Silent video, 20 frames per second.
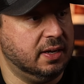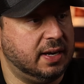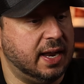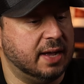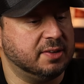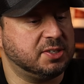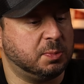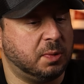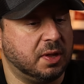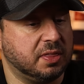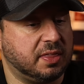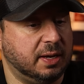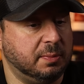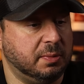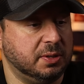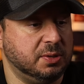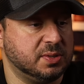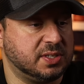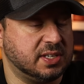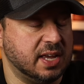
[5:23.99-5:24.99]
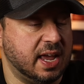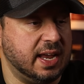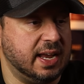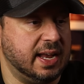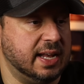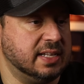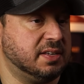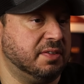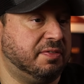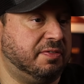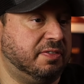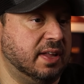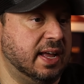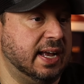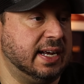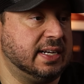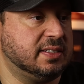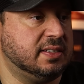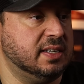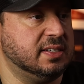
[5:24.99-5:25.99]
Now, it's one thing when you say it's a
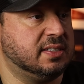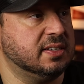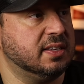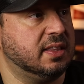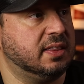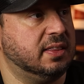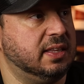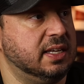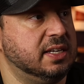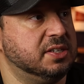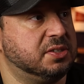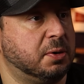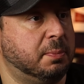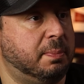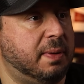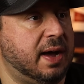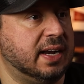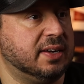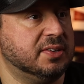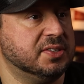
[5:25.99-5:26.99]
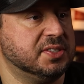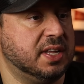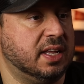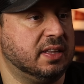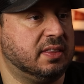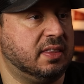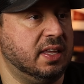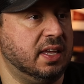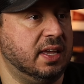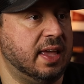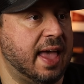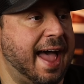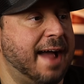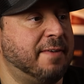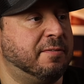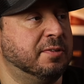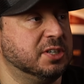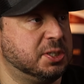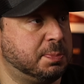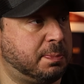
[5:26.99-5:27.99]
flex, these, these are bottles that the
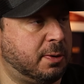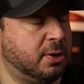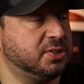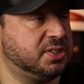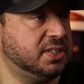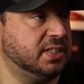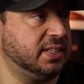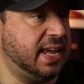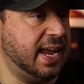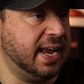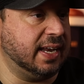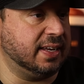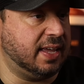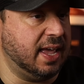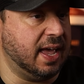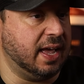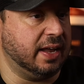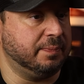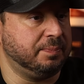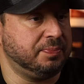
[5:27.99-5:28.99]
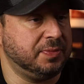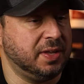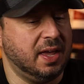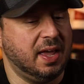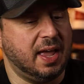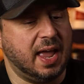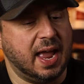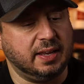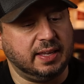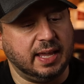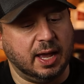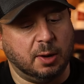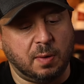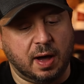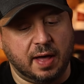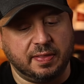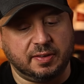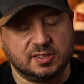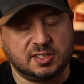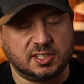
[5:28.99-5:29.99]
average person can't get. And yeah,
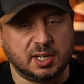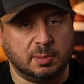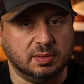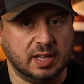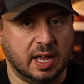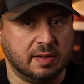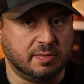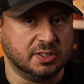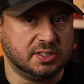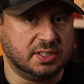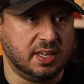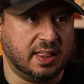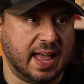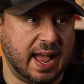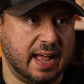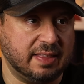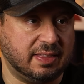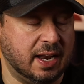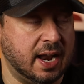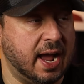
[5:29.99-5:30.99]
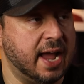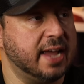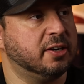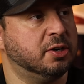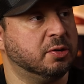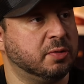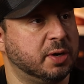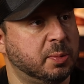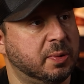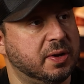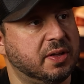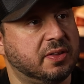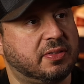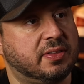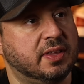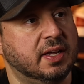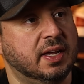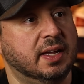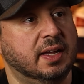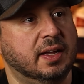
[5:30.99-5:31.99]
while there's some level to that that I agree
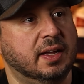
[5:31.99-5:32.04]
with,